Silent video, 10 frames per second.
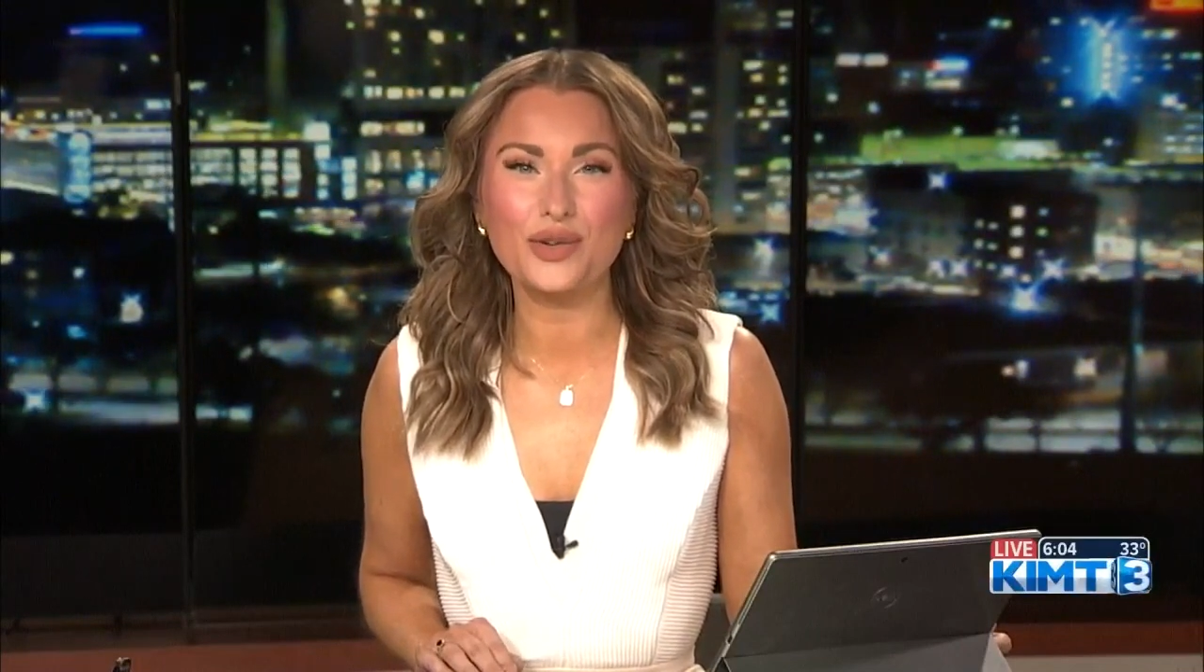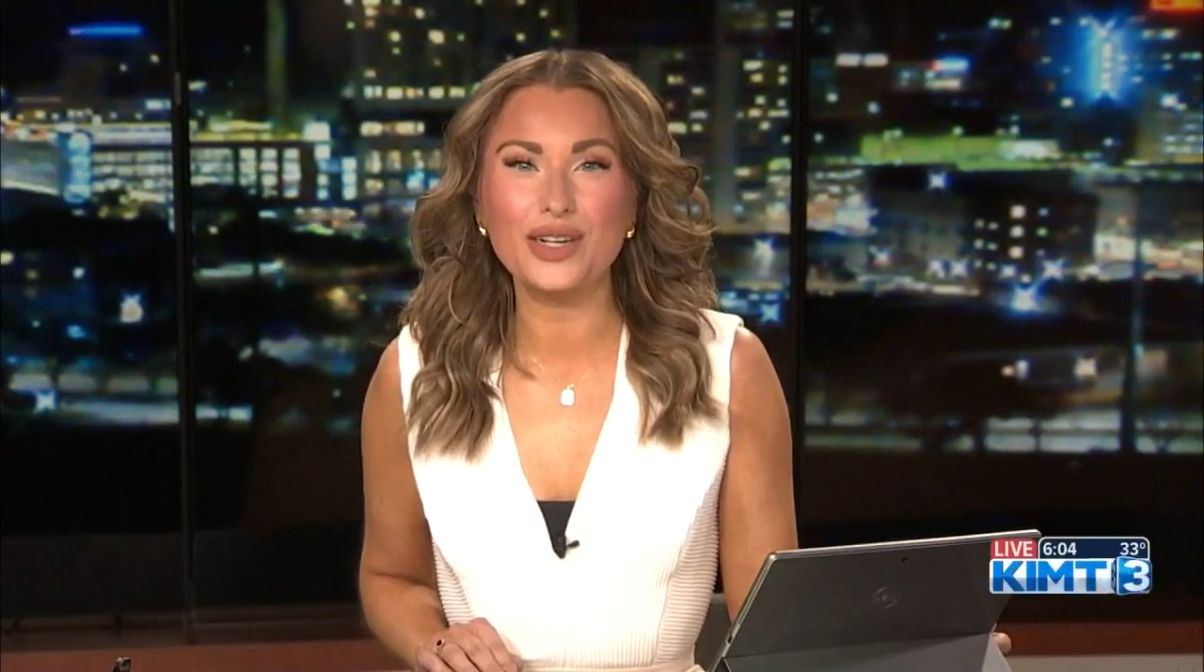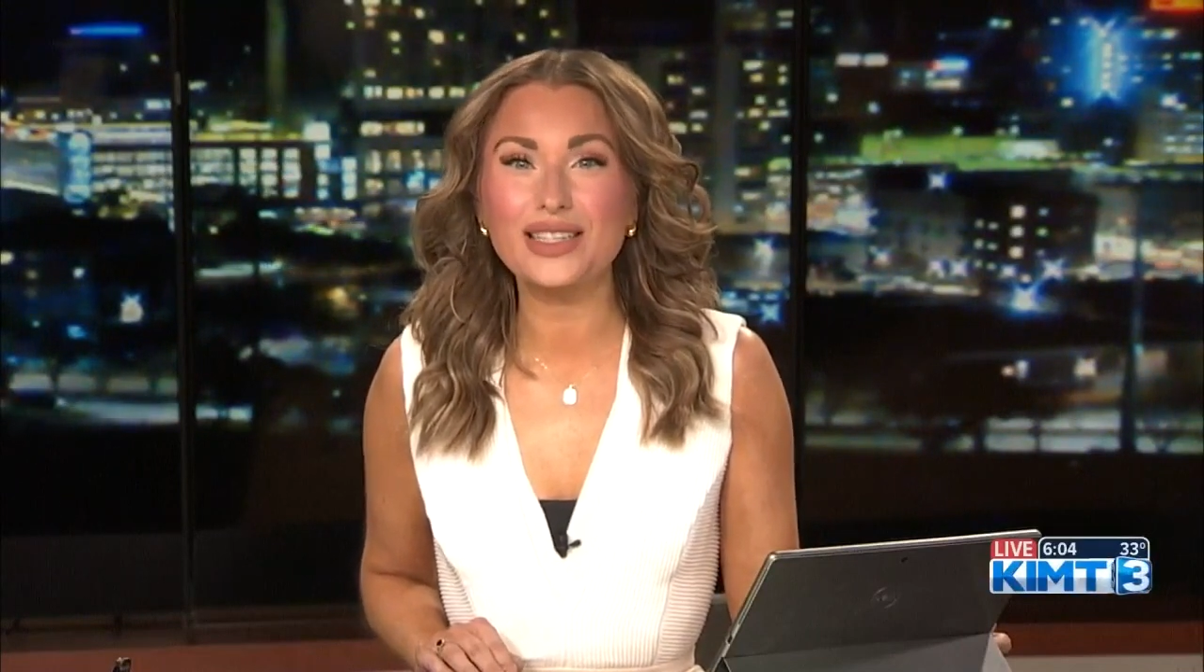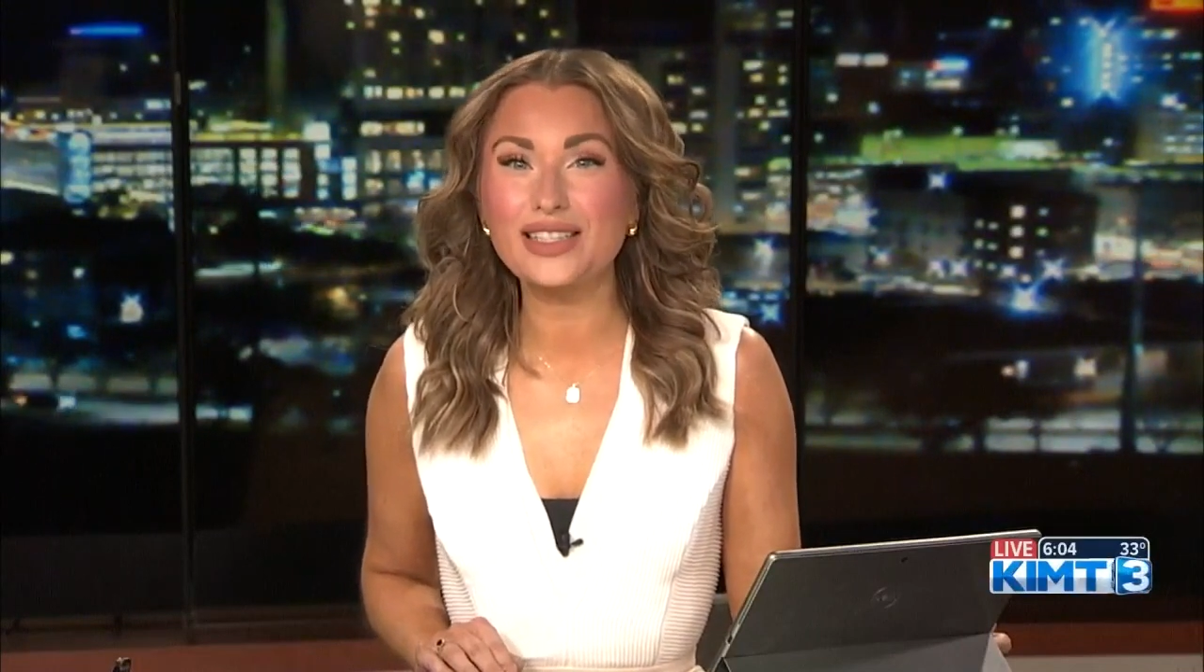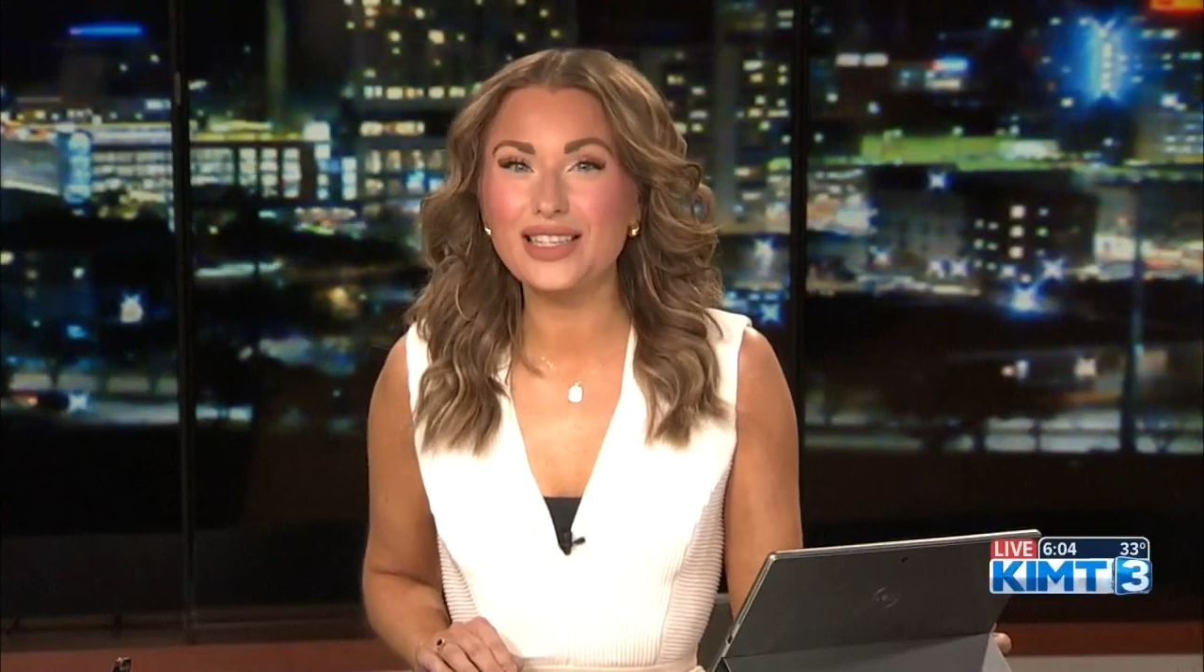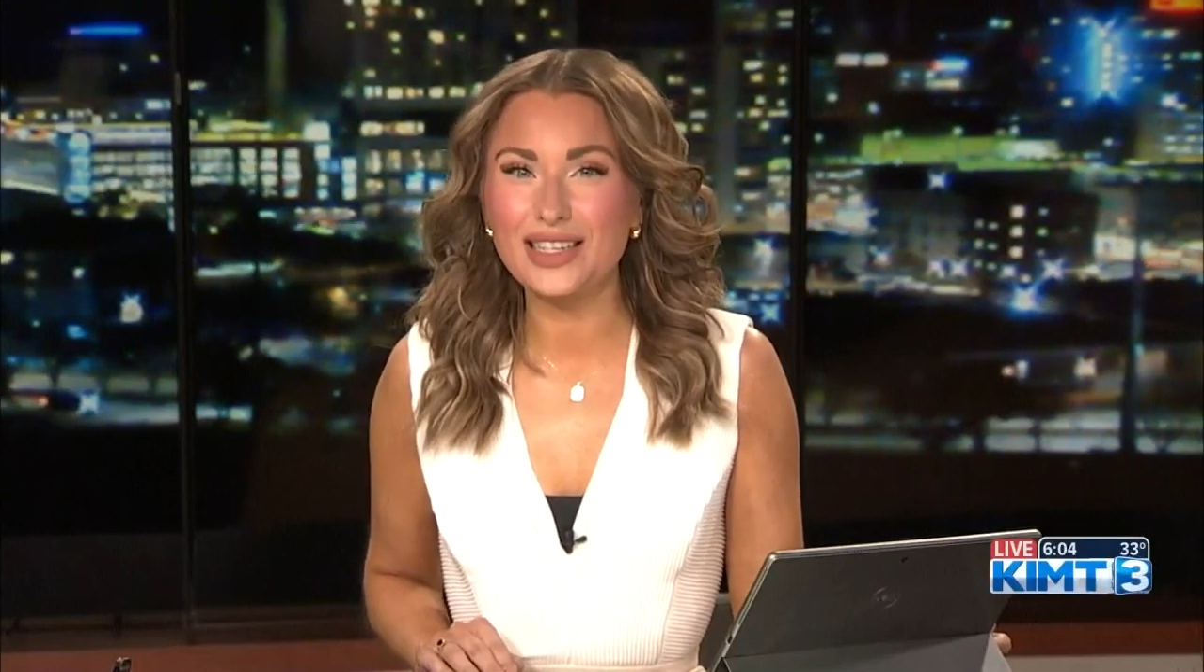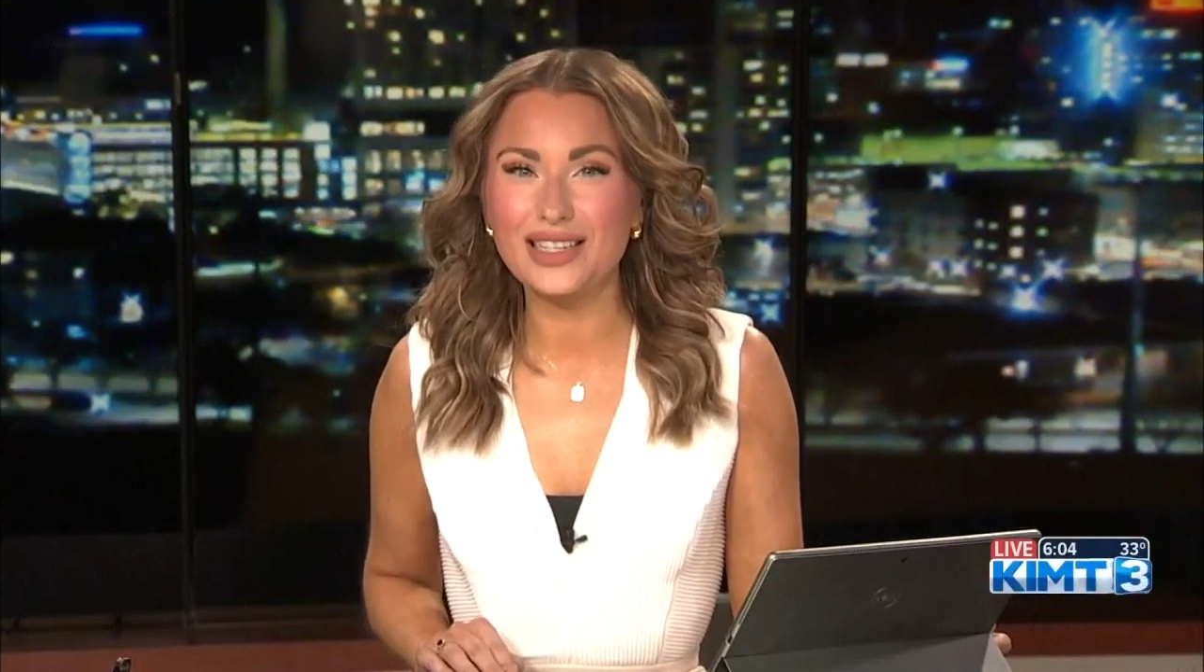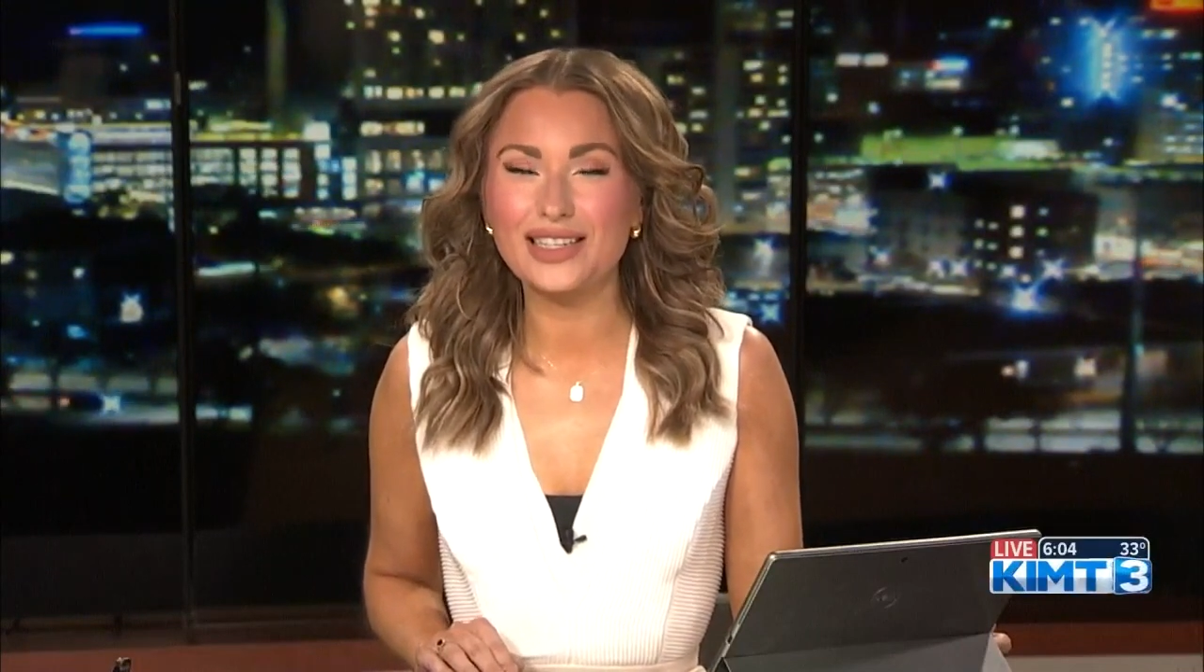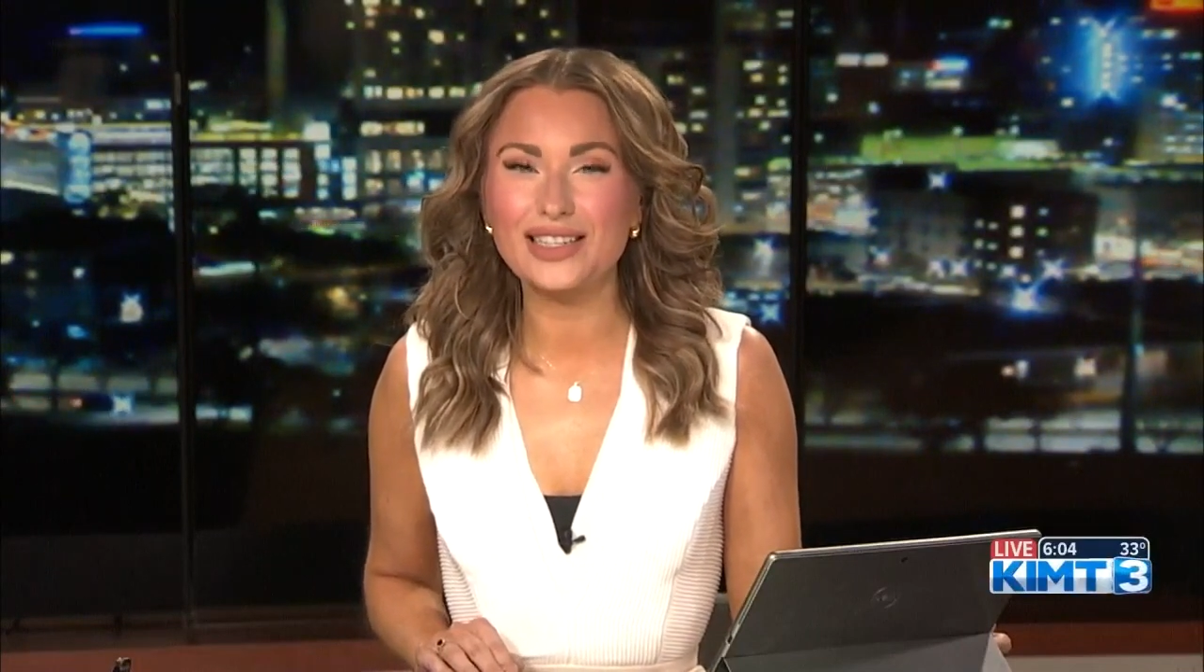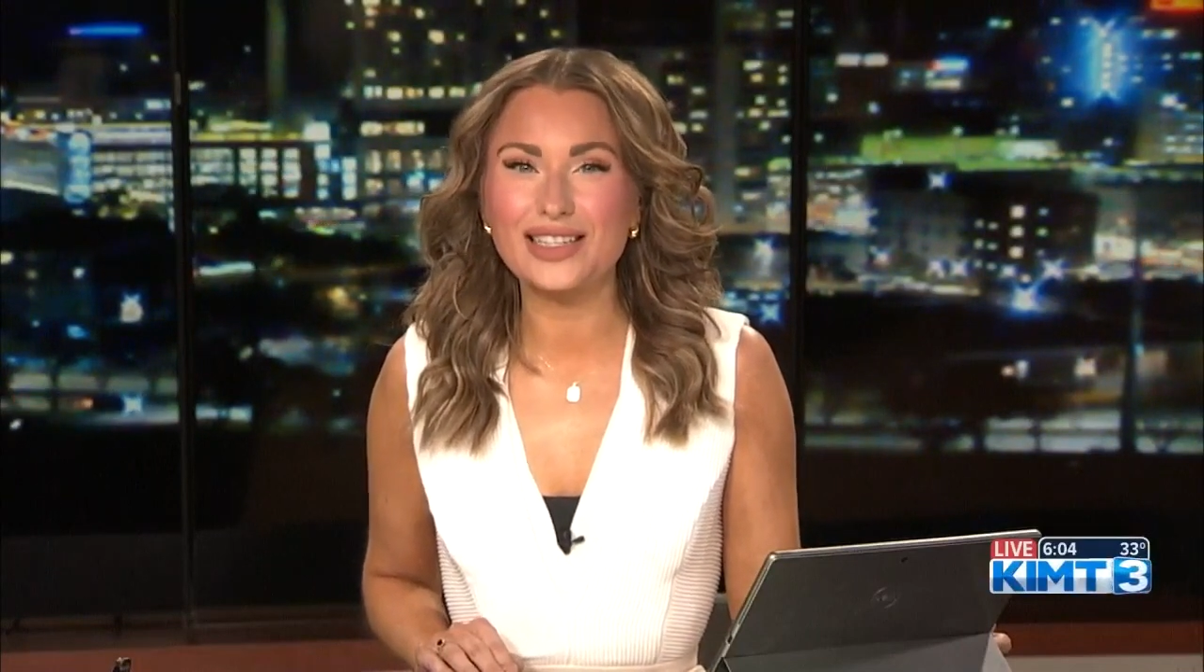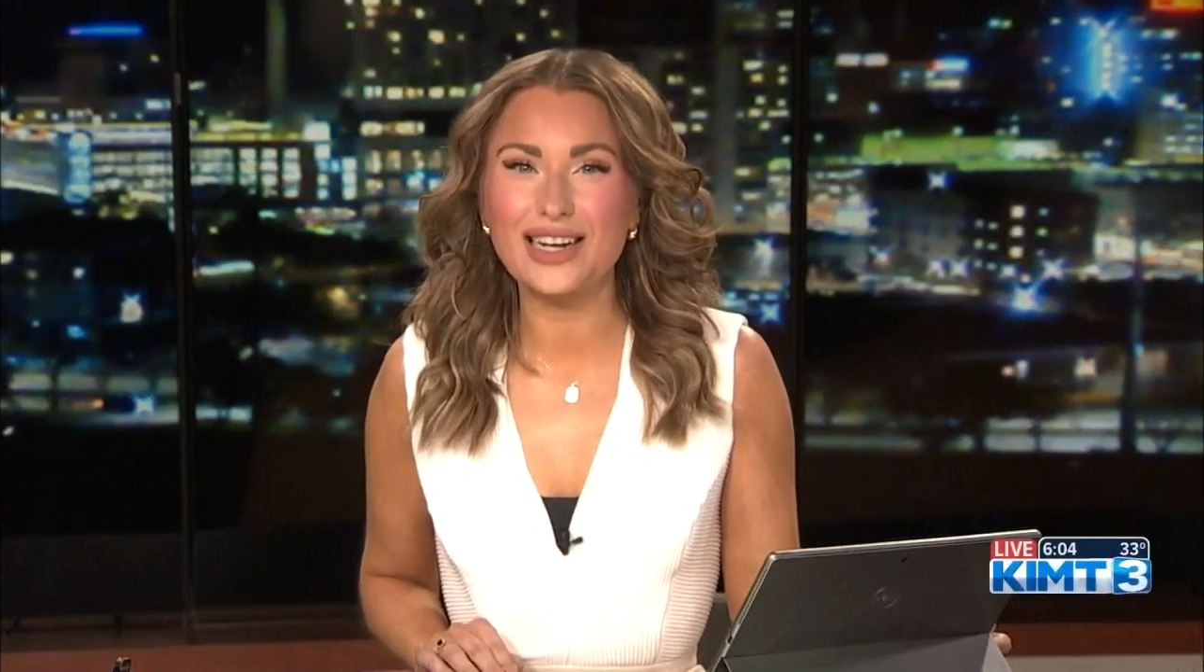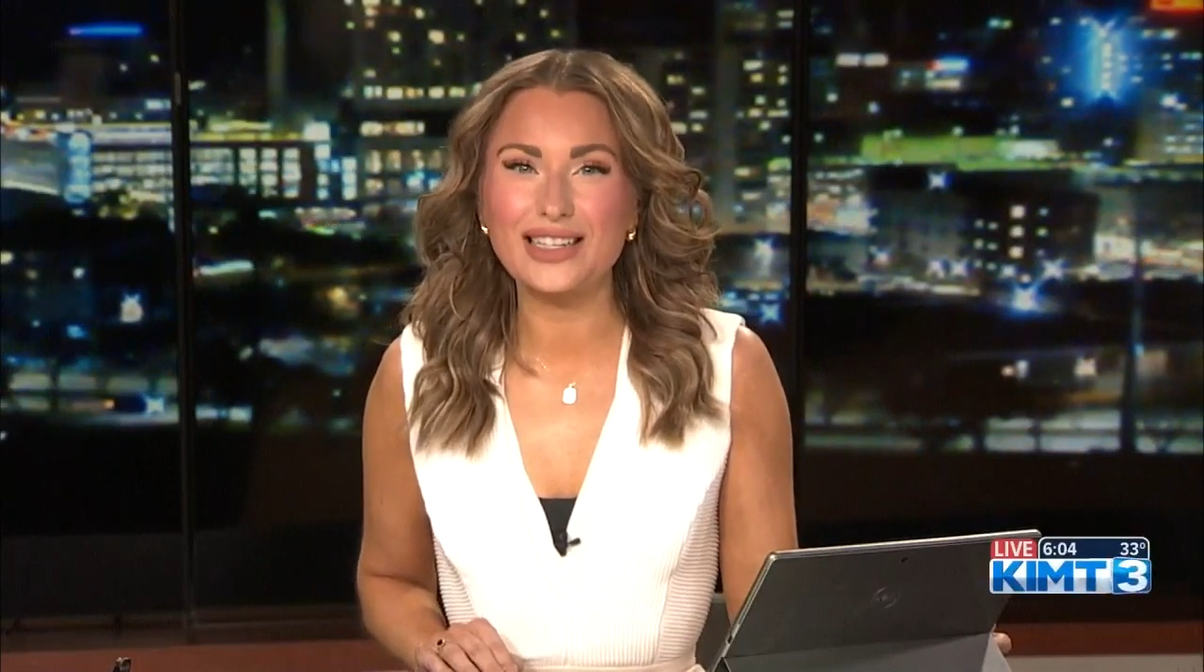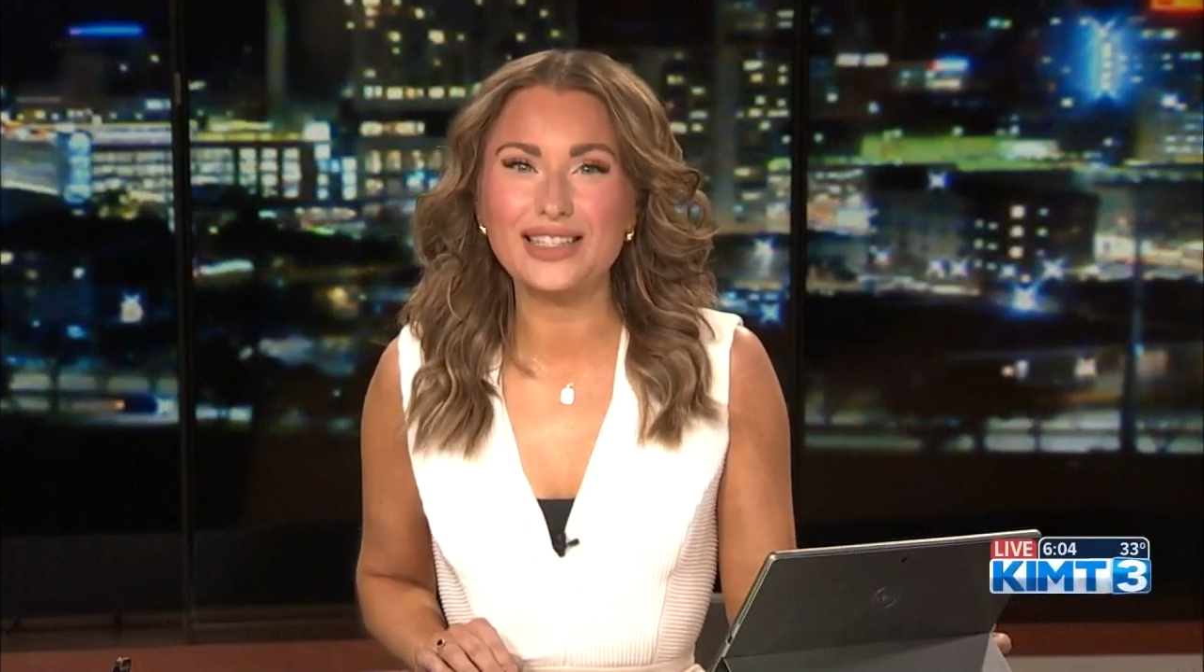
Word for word: or exceed state